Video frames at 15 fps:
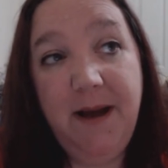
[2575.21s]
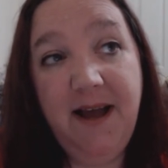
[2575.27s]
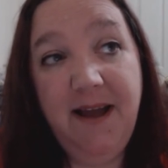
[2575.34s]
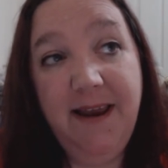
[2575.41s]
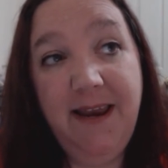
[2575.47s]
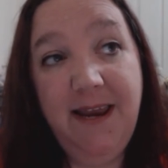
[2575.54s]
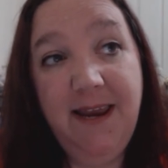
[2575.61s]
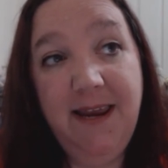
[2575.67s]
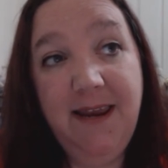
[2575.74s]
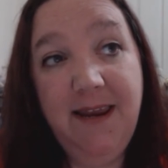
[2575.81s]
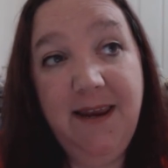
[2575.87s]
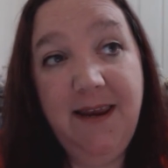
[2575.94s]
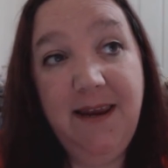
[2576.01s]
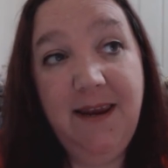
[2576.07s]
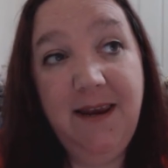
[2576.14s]

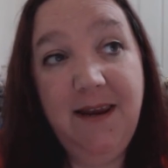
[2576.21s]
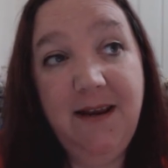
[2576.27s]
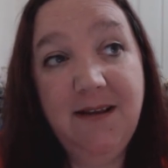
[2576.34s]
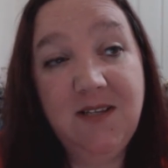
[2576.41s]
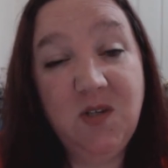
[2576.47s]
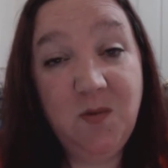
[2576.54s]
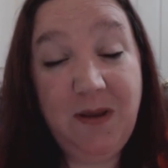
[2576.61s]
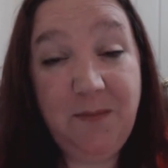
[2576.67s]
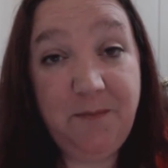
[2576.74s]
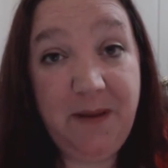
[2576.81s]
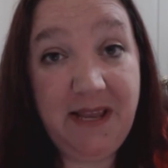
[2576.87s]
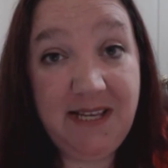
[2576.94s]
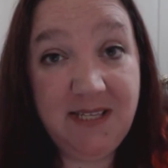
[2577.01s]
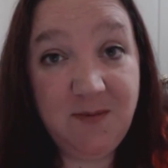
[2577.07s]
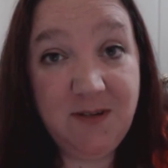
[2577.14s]
my sweet
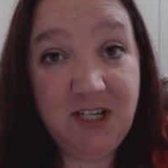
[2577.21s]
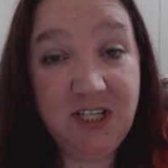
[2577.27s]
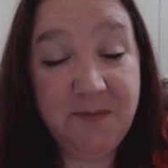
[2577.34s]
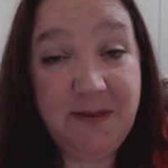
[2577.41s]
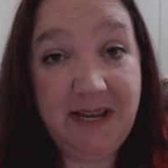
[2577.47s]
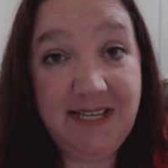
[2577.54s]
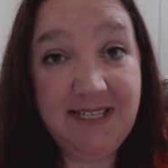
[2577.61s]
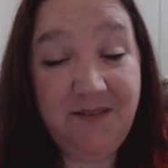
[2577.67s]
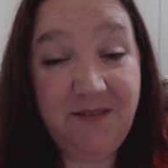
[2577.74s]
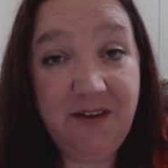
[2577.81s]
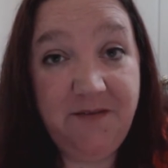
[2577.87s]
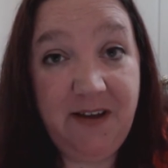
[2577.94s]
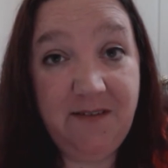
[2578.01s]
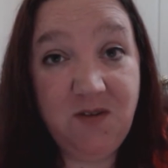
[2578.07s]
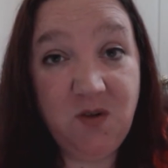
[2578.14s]
base, which is my
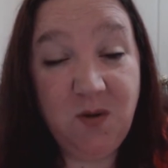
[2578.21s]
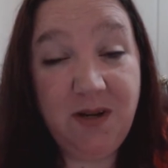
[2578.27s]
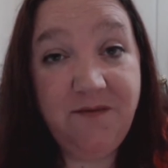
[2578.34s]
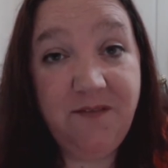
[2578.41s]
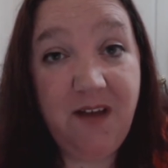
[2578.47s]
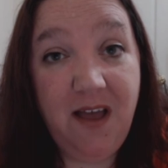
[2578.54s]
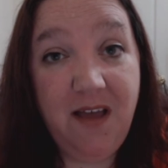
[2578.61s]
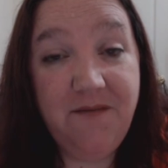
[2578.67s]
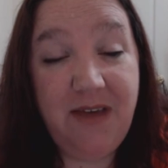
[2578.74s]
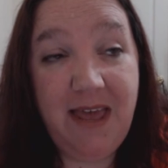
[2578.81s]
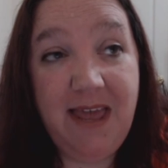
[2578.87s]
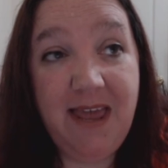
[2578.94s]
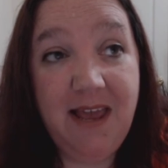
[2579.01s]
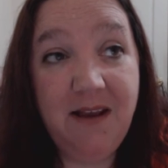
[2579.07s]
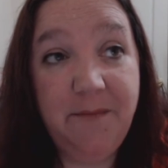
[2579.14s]
75-25,
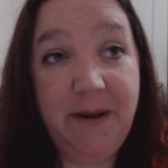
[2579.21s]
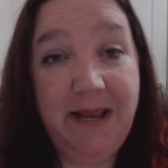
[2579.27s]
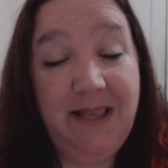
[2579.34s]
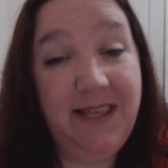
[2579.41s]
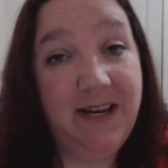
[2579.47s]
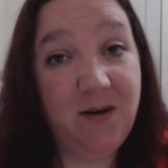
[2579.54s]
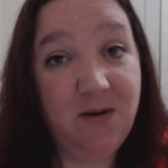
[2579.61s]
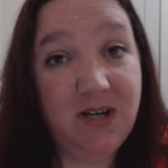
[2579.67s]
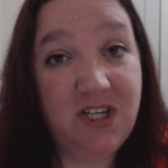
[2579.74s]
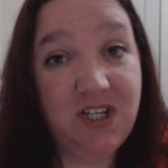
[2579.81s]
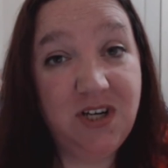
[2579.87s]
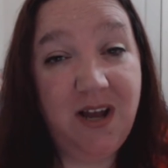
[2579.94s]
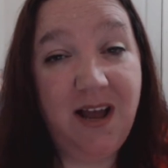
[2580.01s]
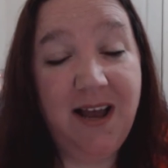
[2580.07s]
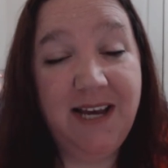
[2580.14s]
and my
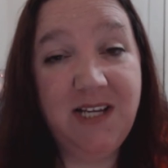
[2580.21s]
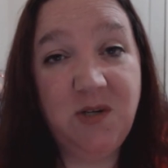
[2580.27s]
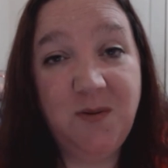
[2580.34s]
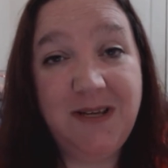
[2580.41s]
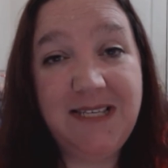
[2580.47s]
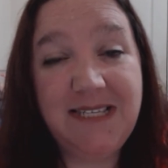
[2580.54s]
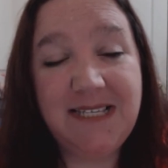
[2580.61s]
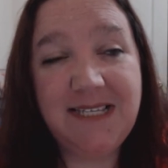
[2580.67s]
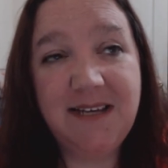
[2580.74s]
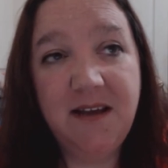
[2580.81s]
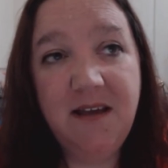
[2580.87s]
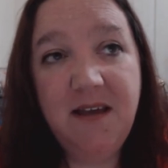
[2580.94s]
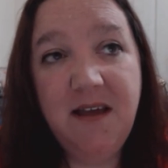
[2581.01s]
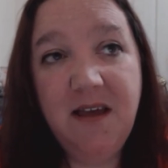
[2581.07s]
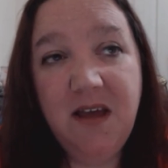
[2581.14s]
licorice high twist,
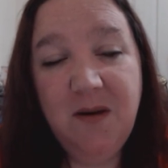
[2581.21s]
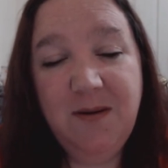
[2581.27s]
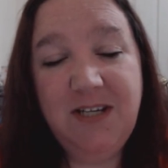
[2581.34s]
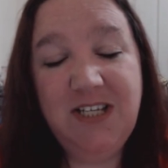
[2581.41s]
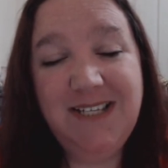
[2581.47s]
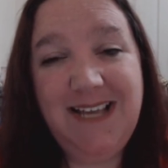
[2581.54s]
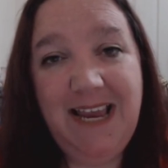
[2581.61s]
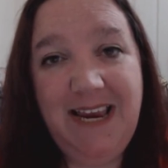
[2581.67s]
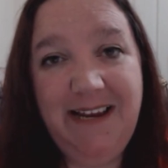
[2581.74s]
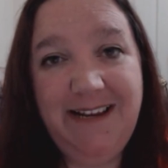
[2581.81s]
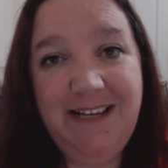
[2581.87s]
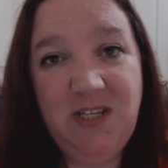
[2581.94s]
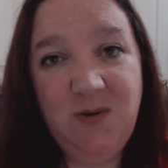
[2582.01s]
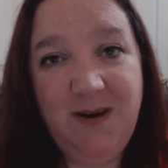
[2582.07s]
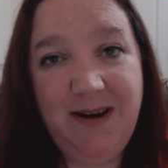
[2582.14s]
which is a
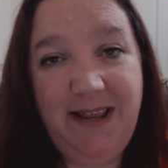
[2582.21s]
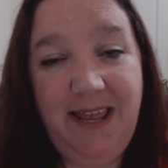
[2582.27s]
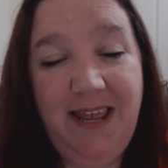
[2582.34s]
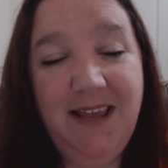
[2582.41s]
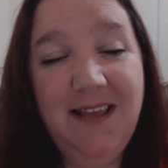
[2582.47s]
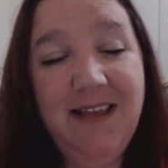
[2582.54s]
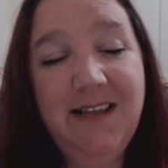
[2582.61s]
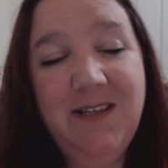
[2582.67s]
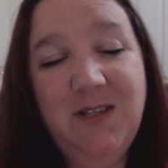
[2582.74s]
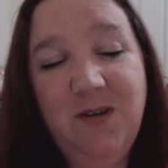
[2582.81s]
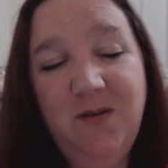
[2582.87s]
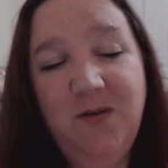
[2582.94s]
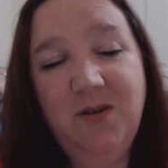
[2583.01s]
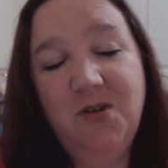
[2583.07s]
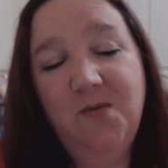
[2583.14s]
80-20.
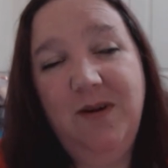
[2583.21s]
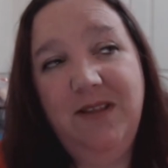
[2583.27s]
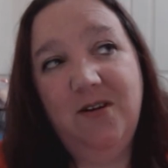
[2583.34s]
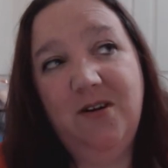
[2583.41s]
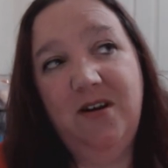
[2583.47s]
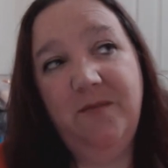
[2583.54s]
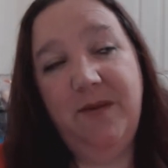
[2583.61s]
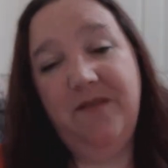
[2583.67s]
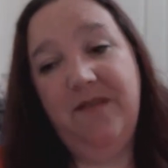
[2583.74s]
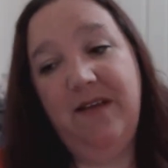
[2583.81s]
So those are what they're going to